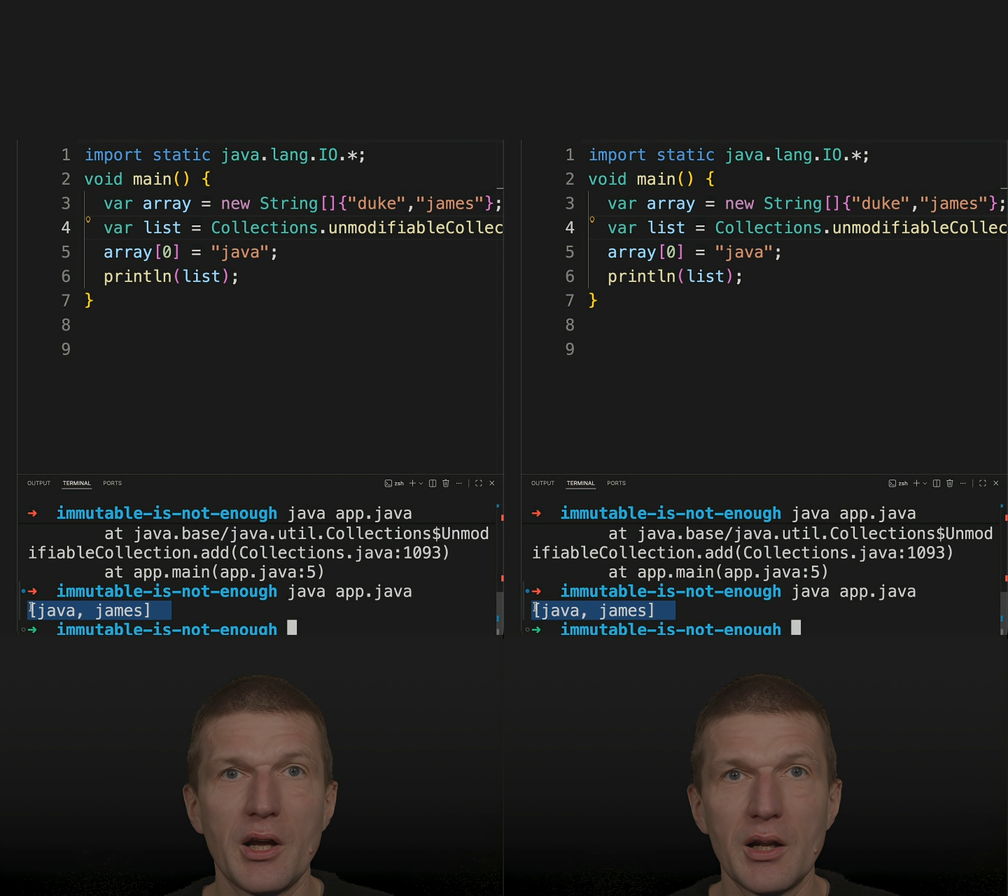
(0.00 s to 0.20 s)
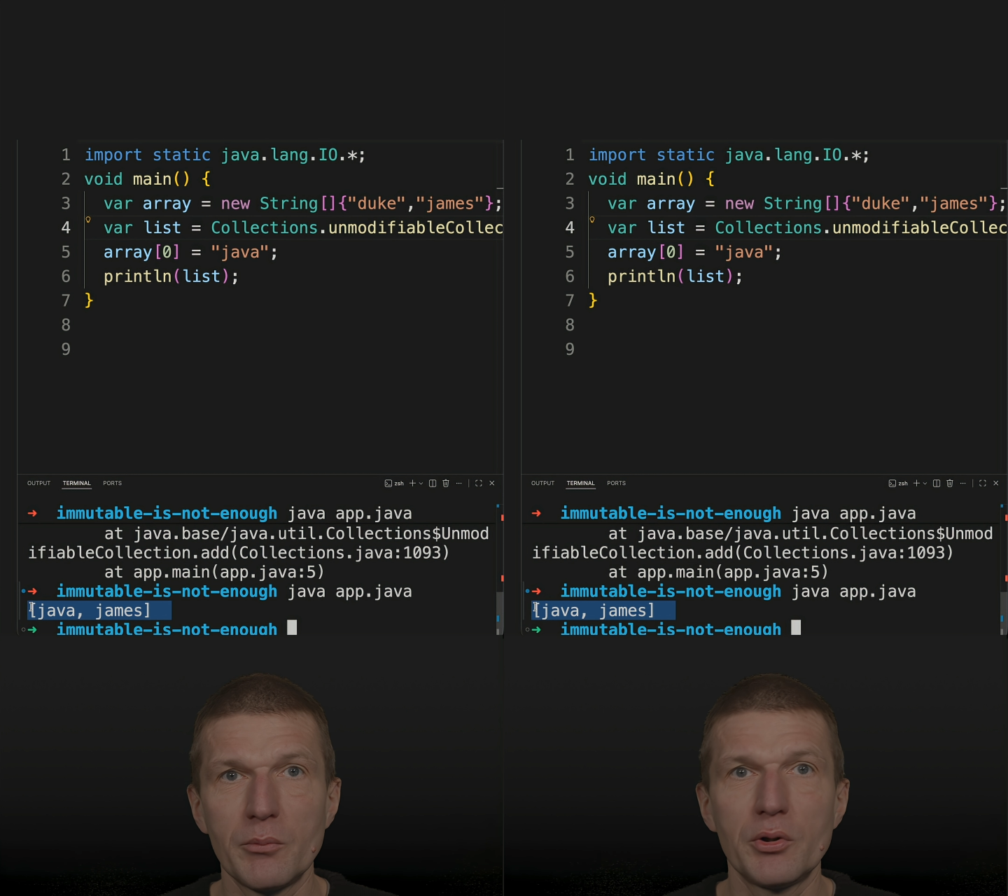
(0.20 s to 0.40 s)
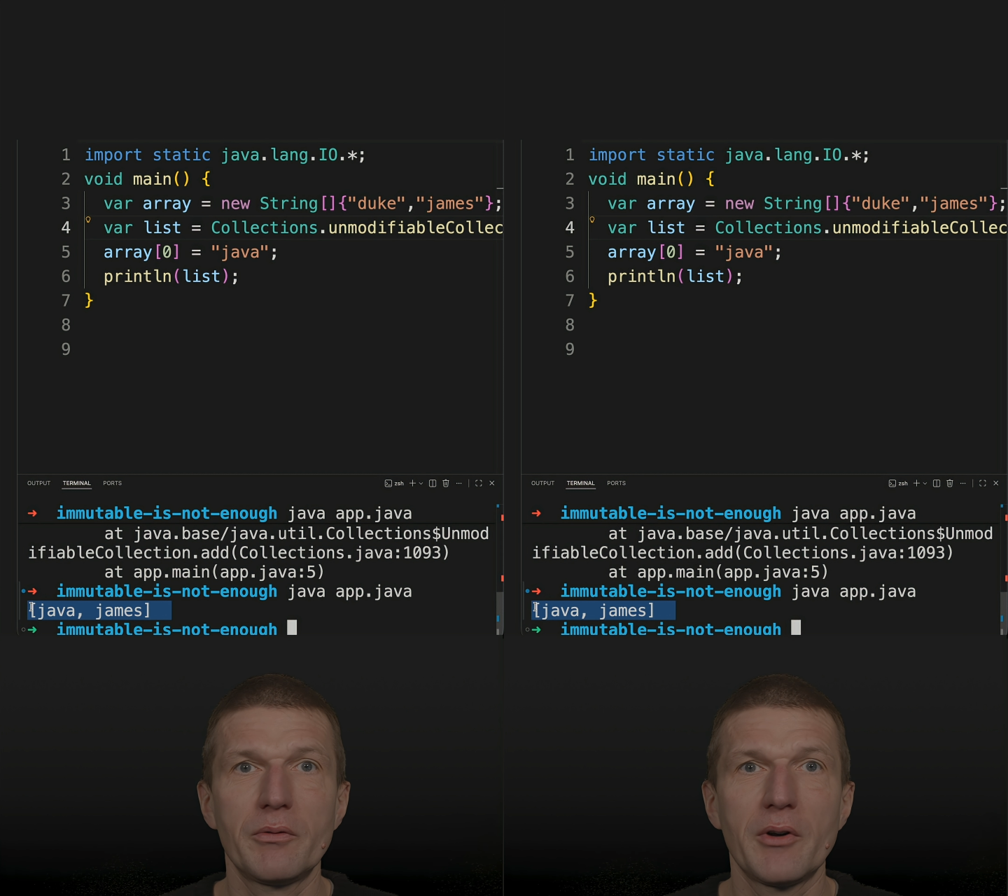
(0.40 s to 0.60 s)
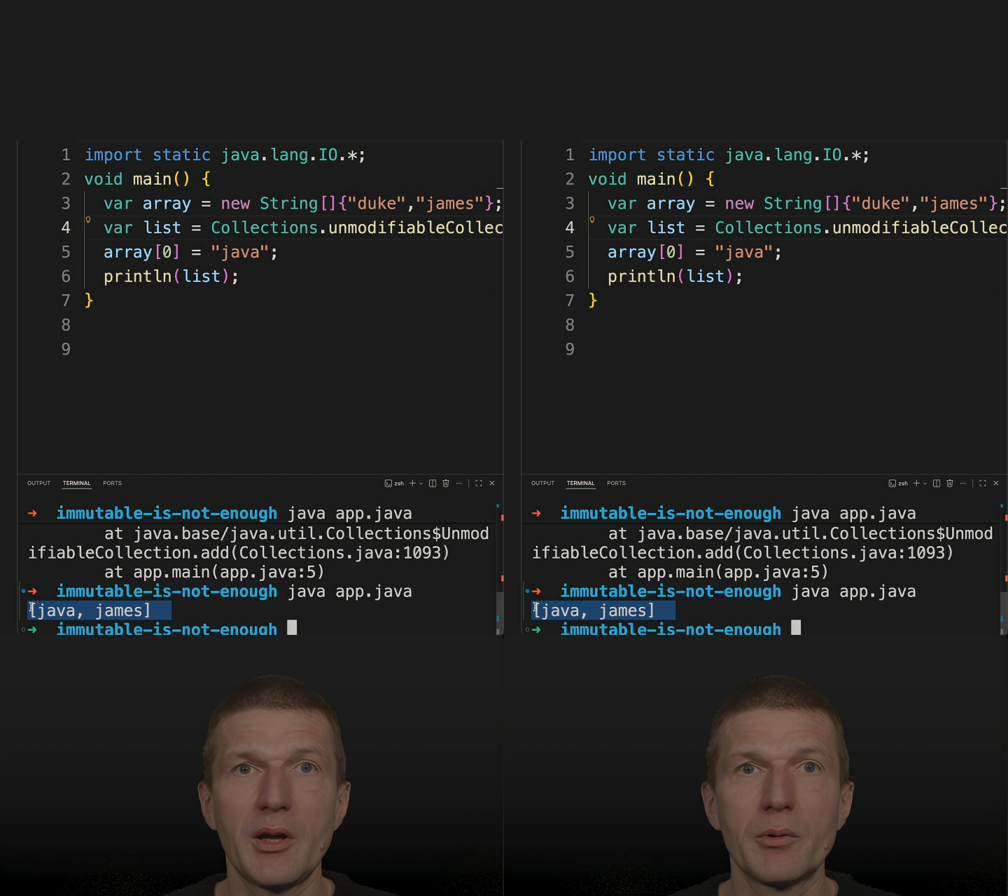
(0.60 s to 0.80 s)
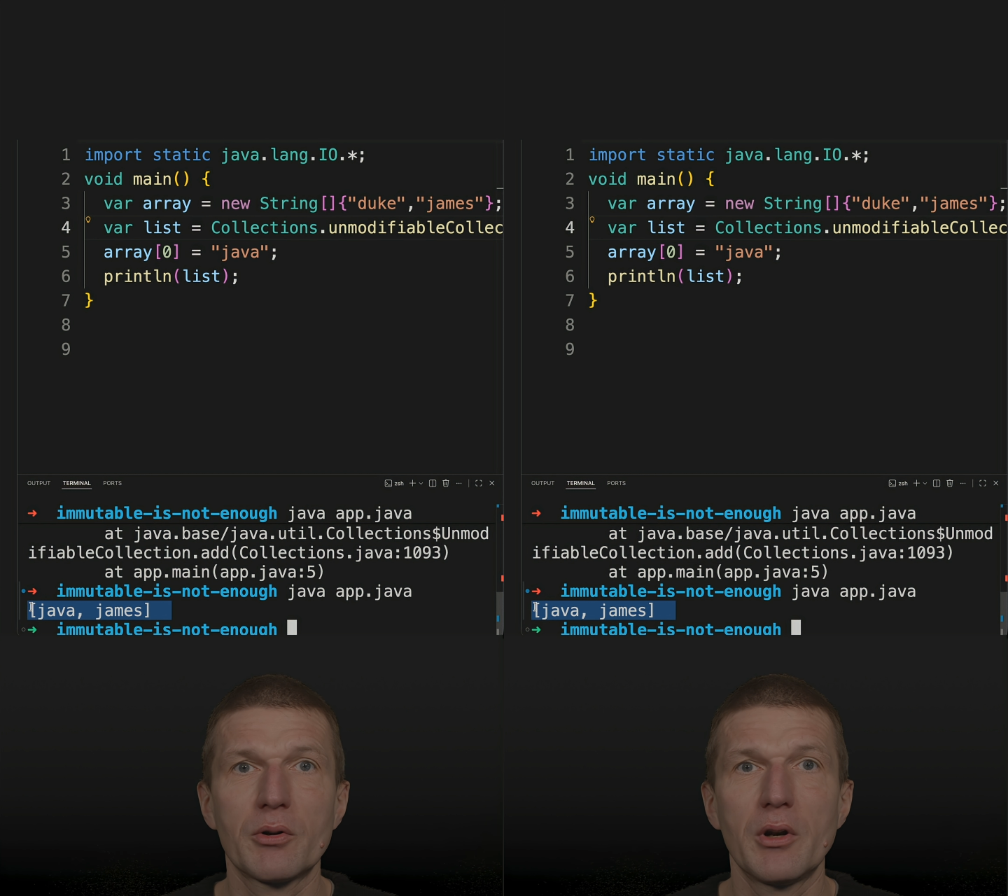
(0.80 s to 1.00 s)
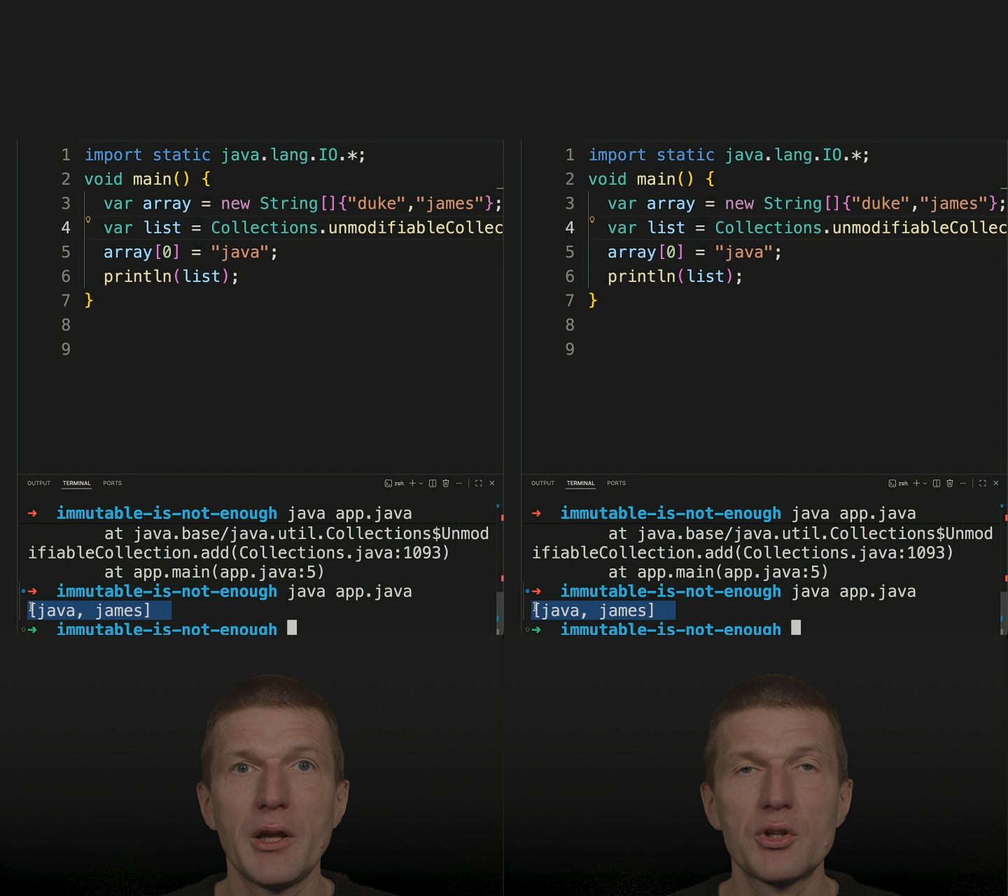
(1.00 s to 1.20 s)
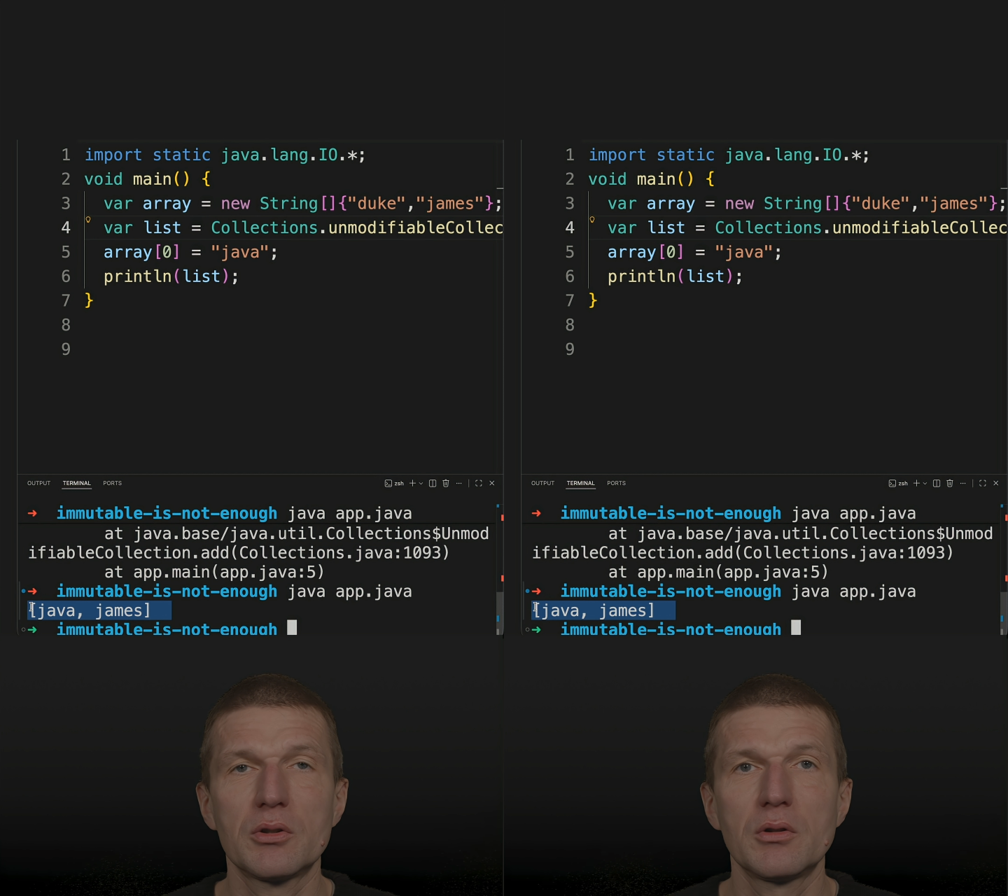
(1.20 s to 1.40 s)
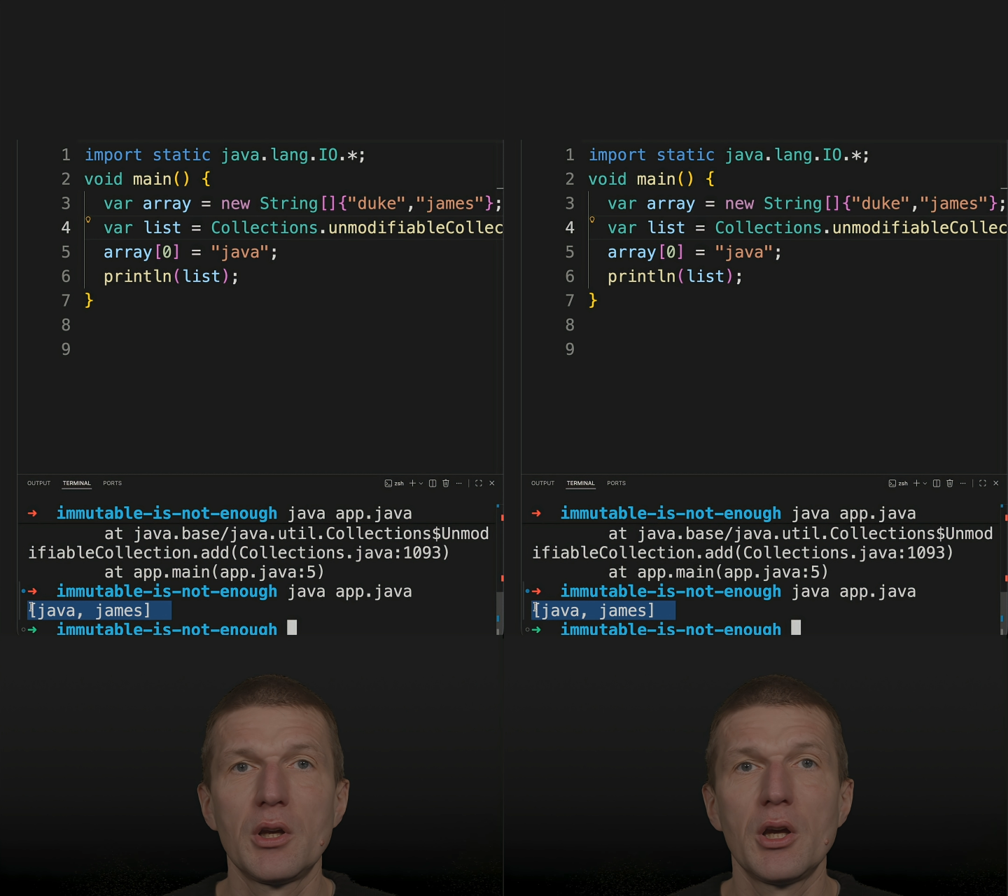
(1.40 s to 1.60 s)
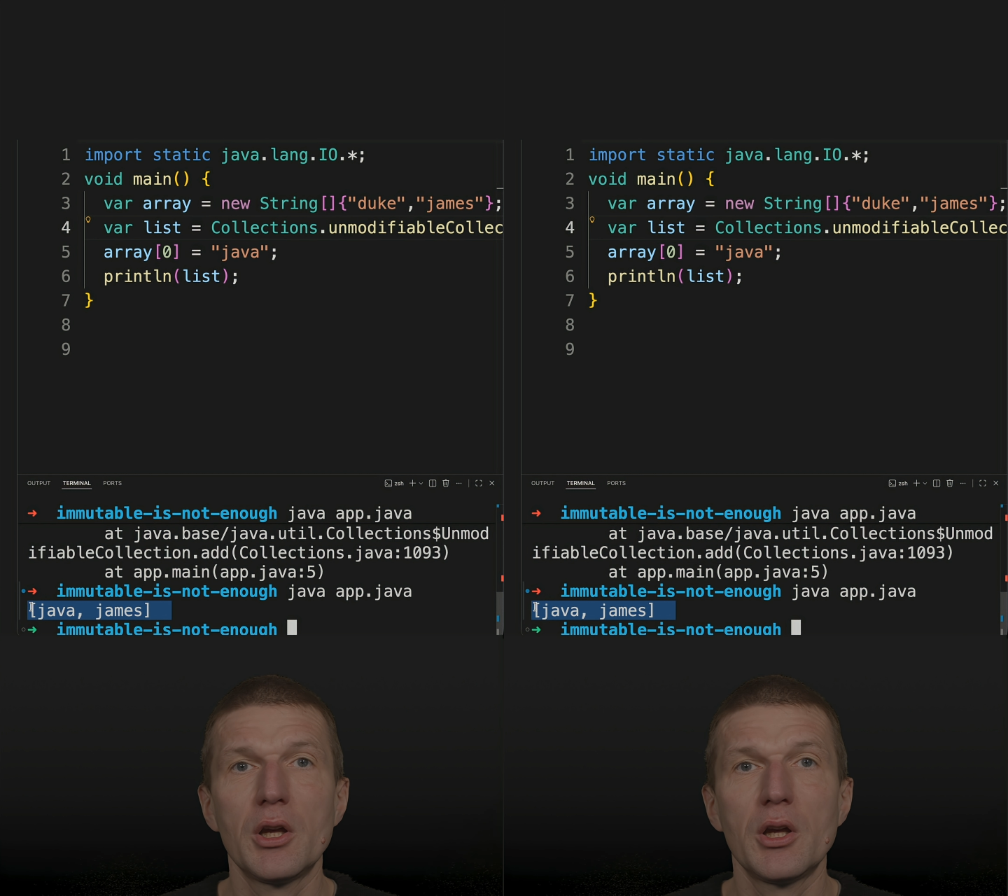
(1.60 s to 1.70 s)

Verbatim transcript: unmodifiable collection,